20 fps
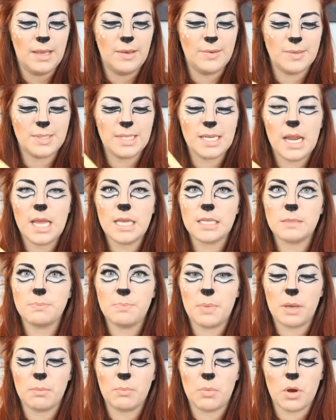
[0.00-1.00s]
It was a nice
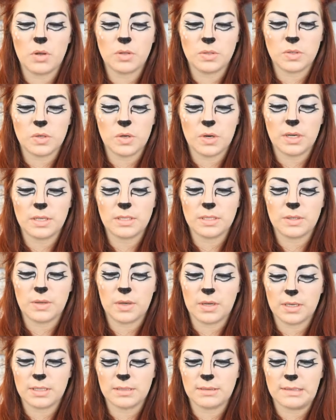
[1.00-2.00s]
big bronzer,
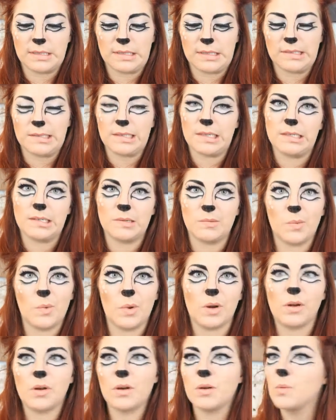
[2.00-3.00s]
so since I didn't
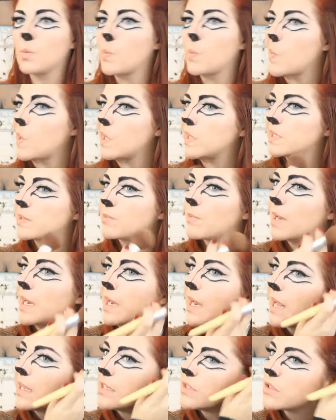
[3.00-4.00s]
want to waste my
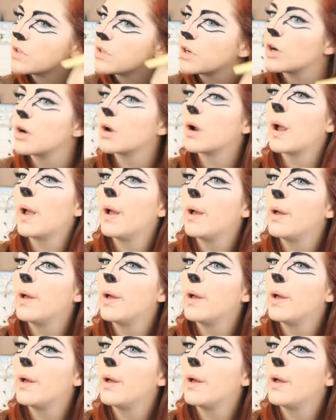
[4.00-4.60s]
nicer